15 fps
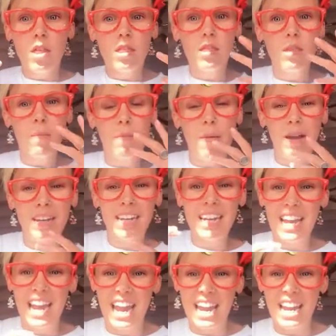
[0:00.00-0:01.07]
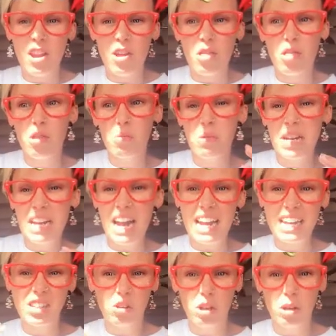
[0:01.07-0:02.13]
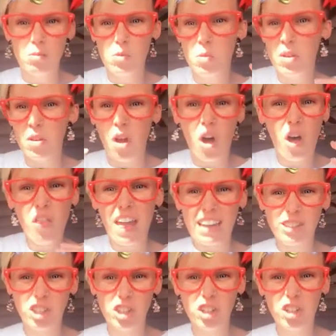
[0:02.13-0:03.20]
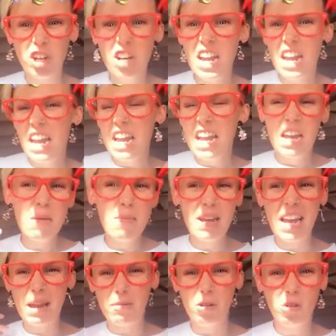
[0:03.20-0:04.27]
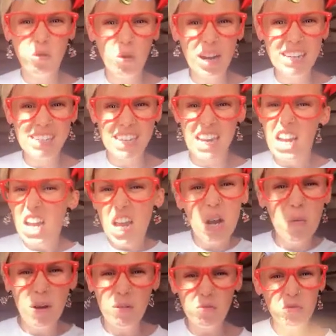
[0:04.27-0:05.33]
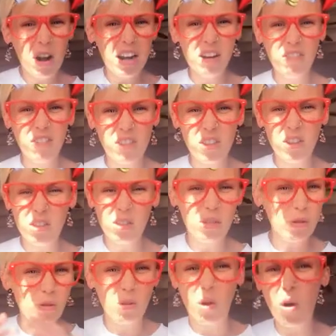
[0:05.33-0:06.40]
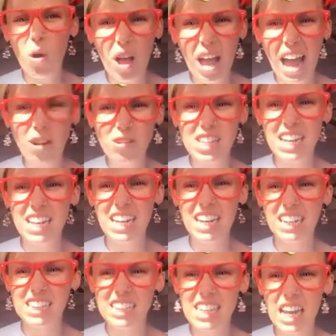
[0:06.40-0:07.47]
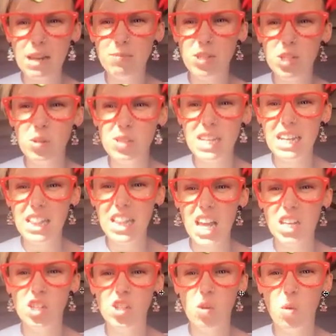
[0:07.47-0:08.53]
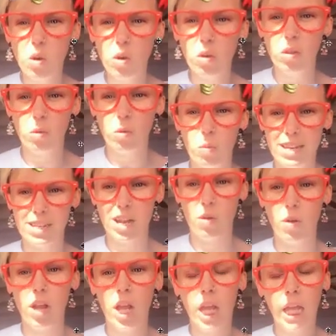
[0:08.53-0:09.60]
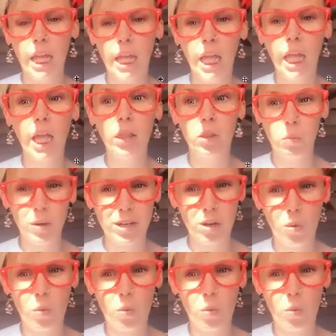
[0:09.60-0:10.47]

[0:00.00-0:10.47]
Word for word: the monkey ate three ice creams with all that sugar. He became crazy. He went running the, through the whole house and he escaped using the door or the window. Uh, the window,